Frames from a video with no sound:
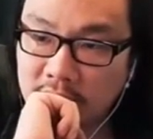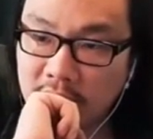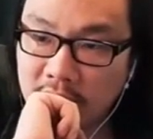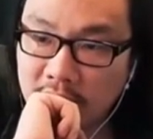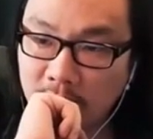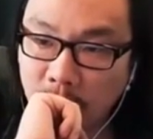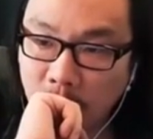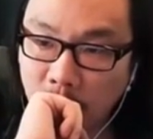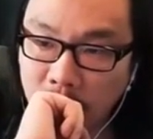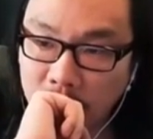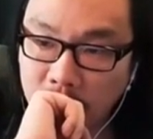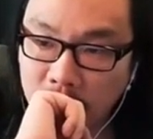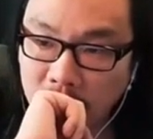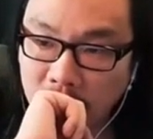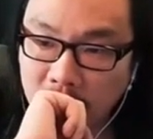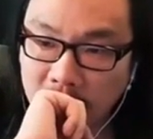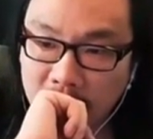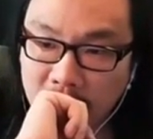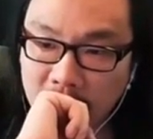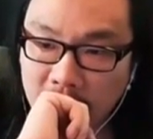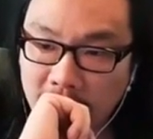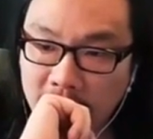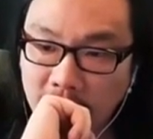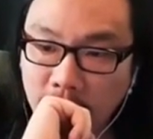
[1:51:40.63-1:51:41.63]
I wouldn't
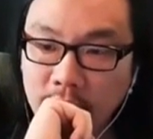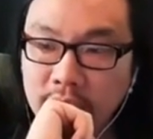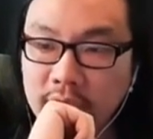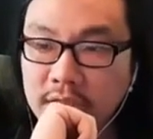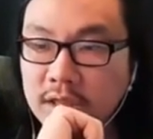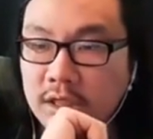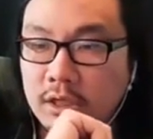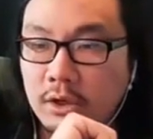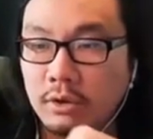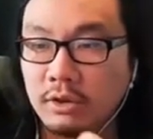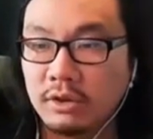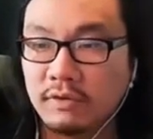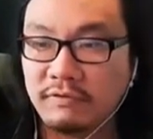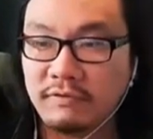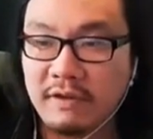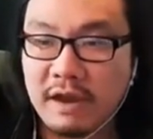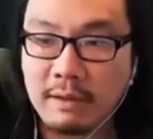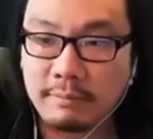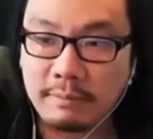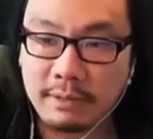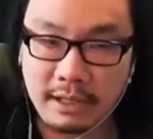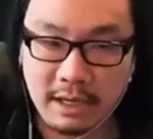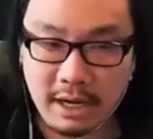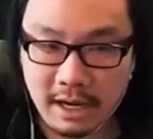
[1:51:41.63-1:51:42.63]
like I don't need to go to the
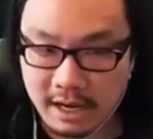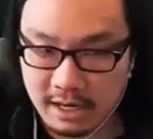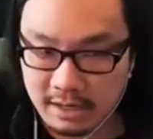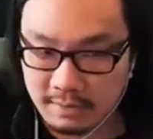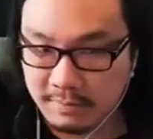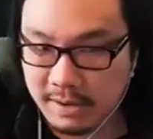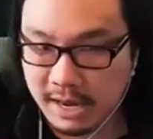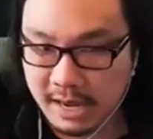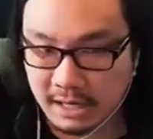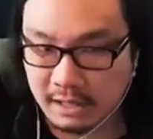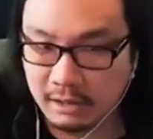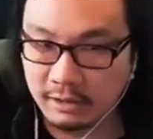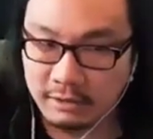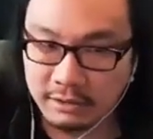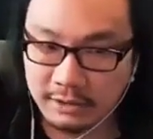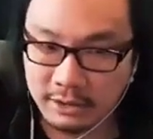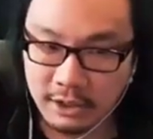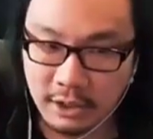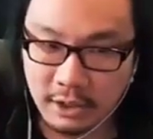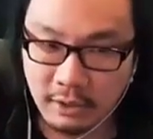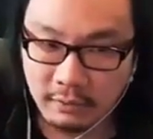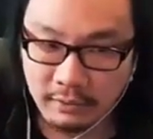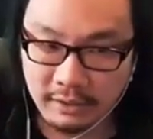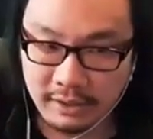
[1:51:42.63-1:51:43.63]
Family Guy panel, you
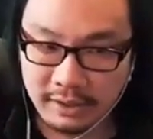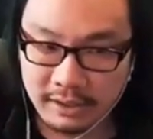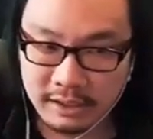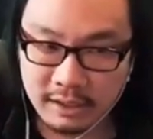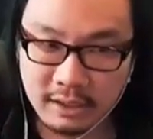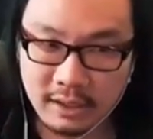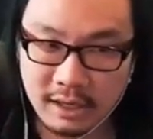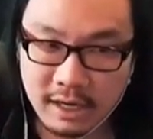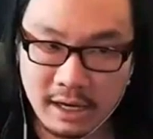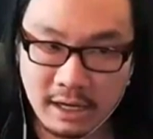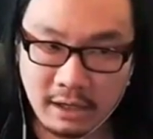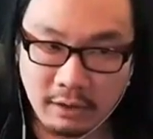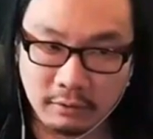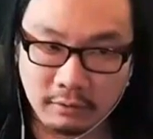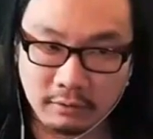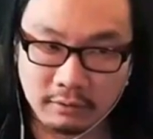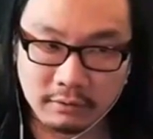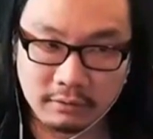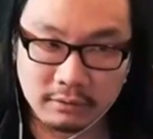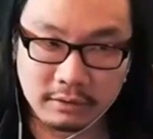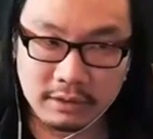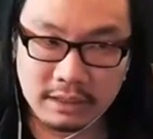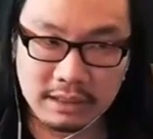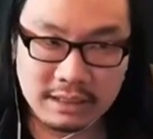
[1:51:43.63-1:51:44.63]
know? Like I don't
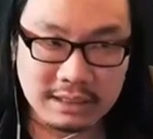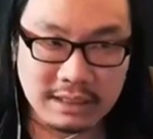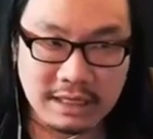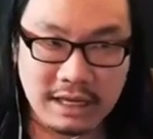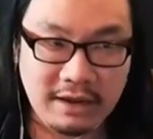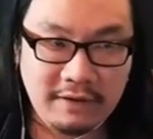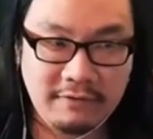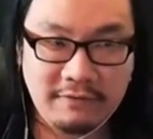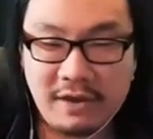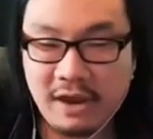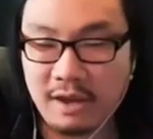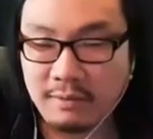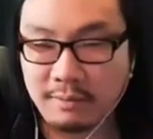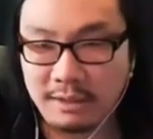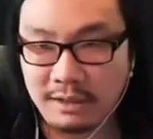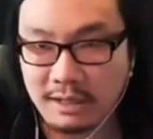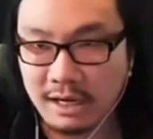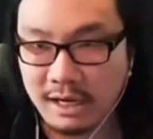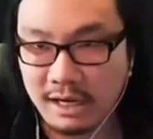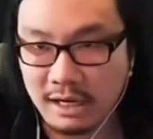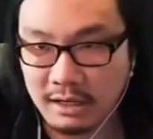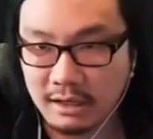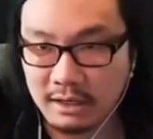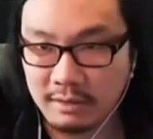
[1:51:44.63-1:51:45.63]
dislike Family
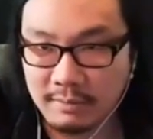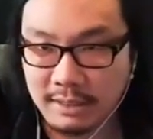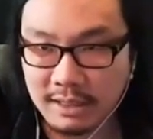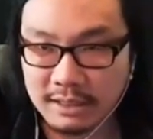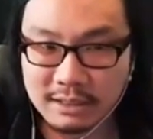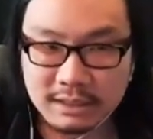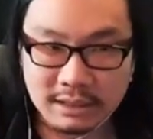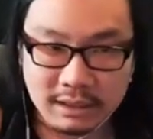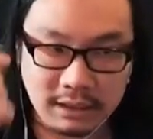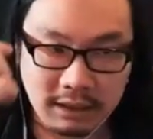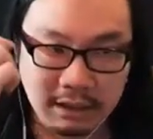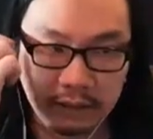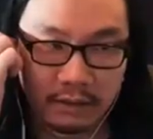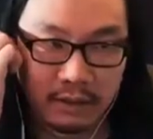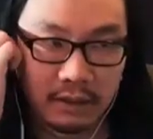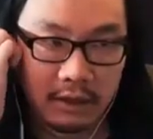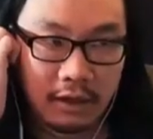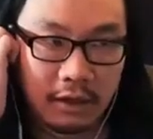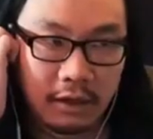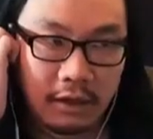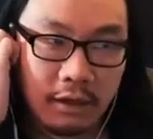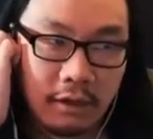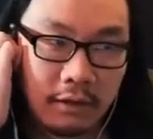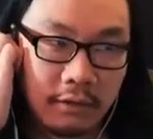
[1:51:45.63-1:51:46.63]
Guy immensely.
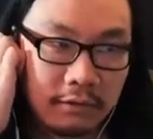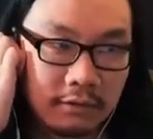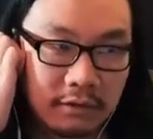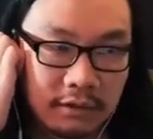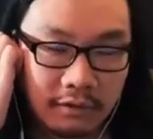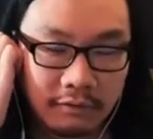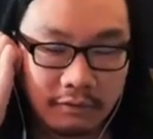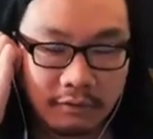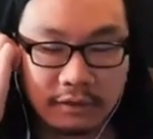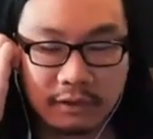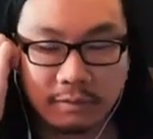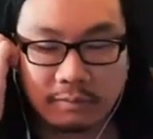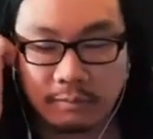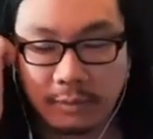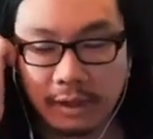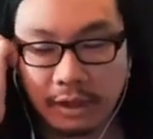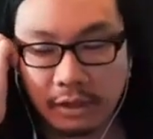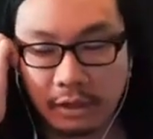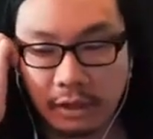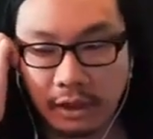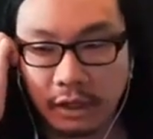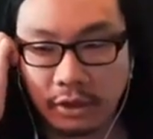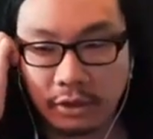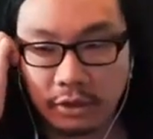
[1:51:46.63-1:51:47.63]
Some of it's better
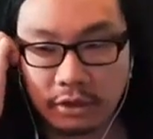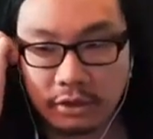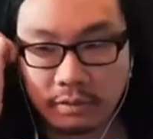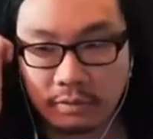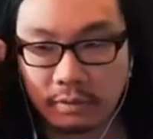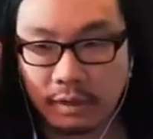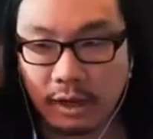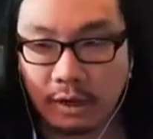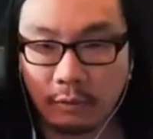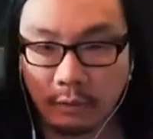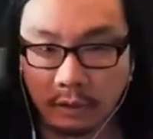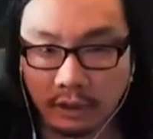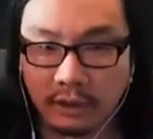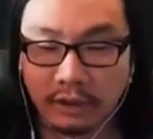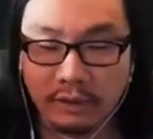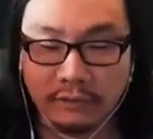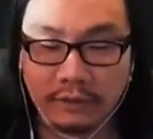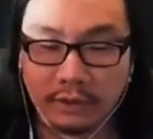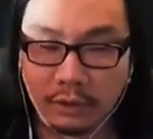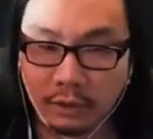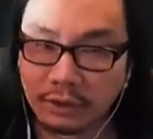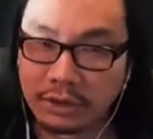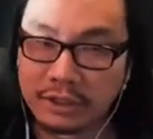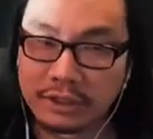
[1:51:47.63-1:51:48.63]
than others. I really love
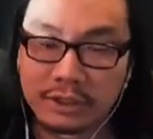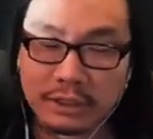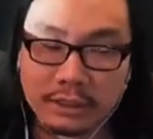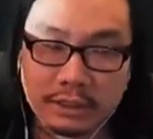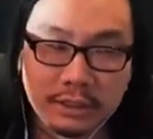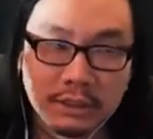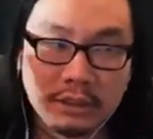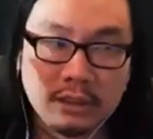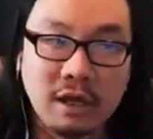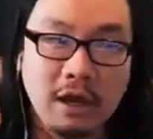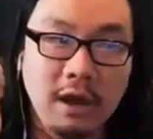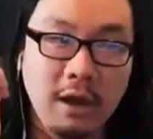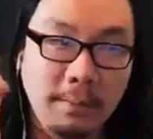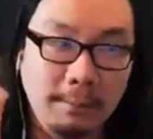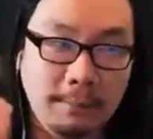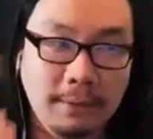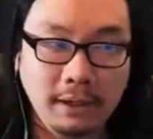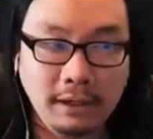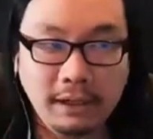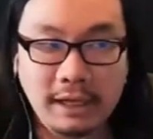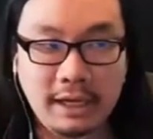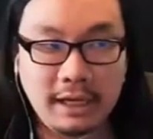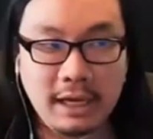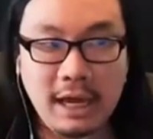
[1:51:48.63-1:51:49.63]
the early seasons,
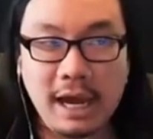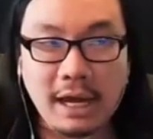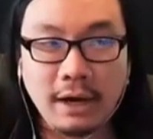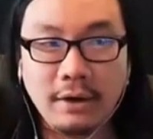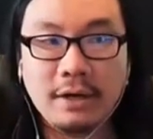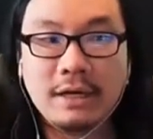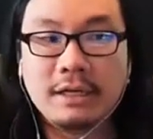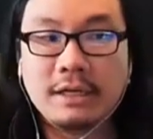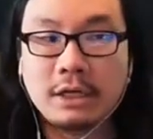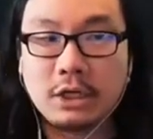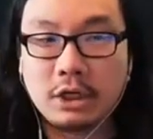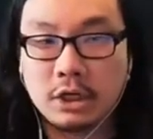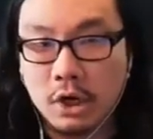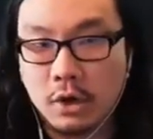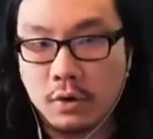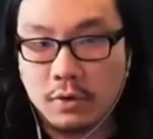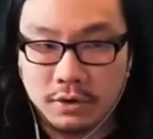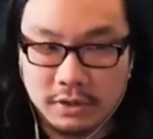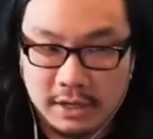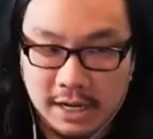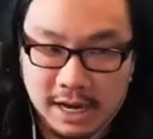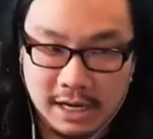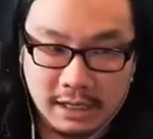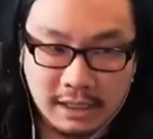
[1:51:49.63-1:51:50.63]
but like I don't need to go
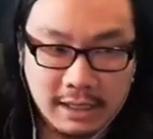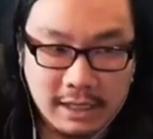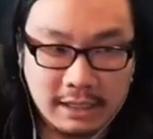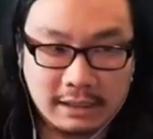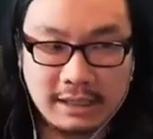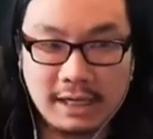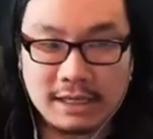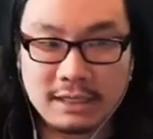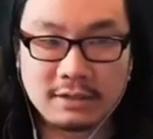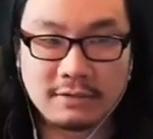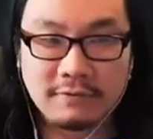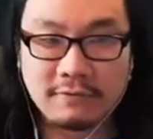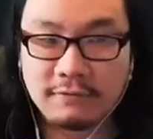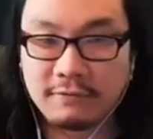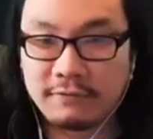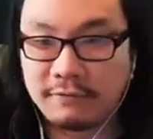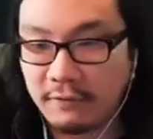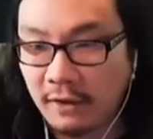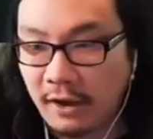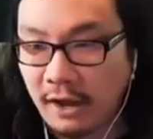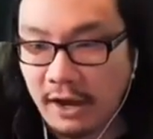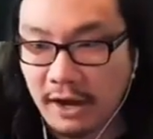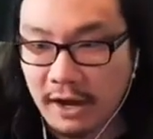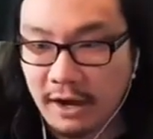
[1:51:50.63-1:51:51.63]
to that. Like that's
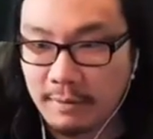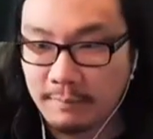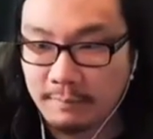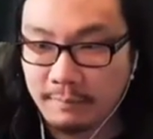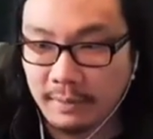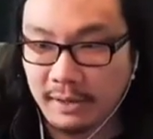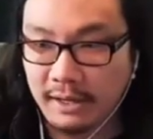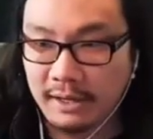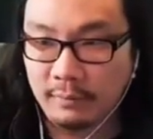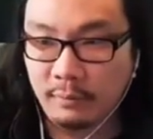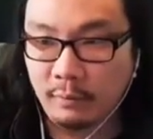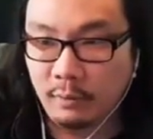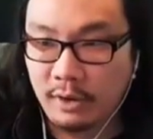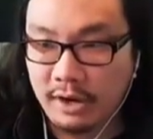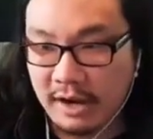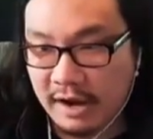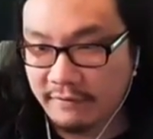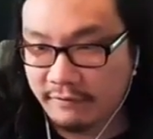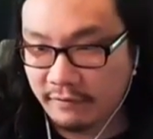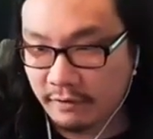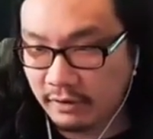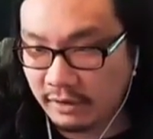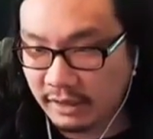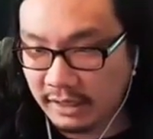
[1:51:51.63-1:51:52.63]
fun, but
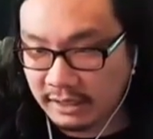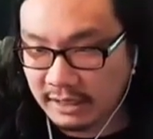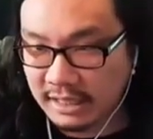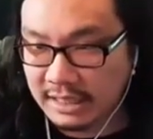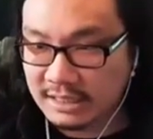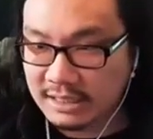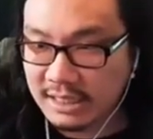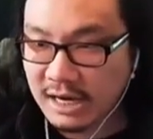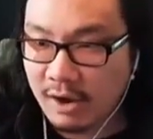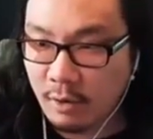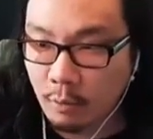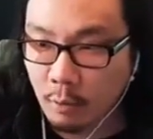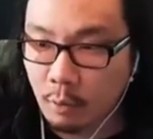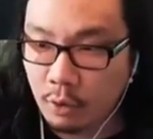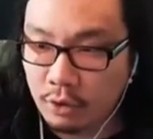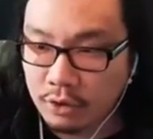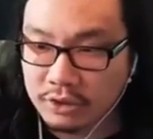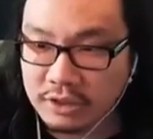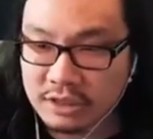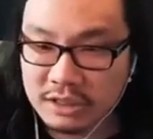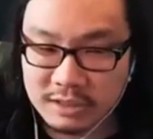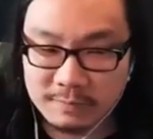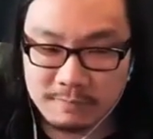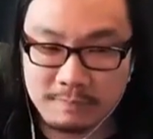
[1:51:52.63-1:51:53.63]
whatever. Like that's not
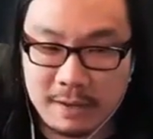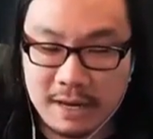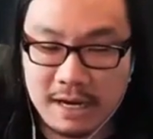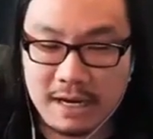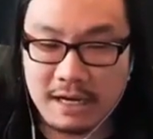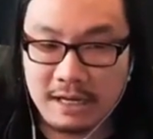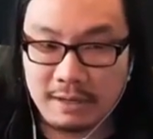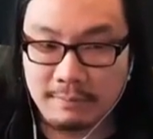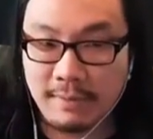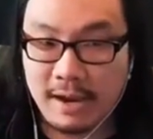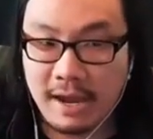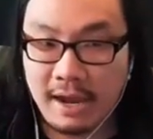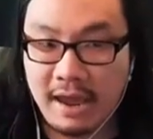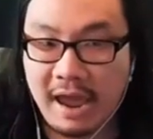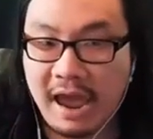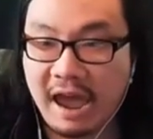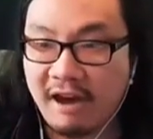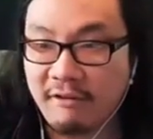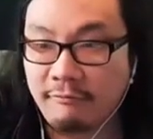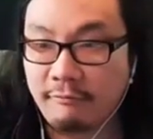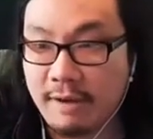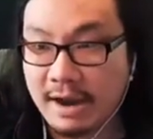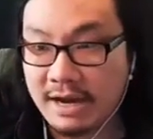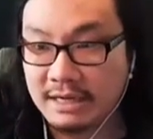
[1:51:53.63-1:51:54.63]
worth spending my
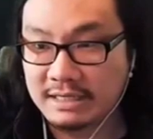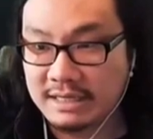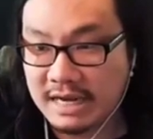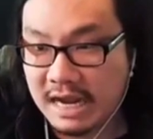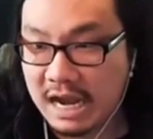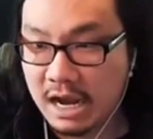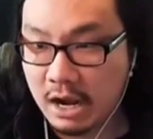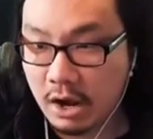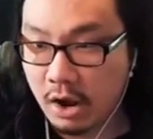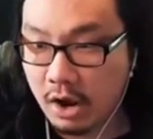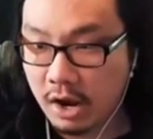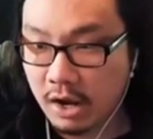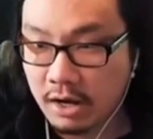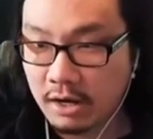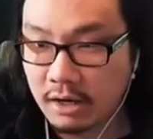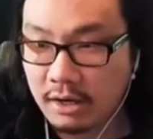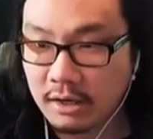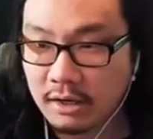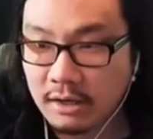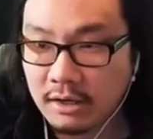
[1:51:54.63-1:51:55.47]
half my day on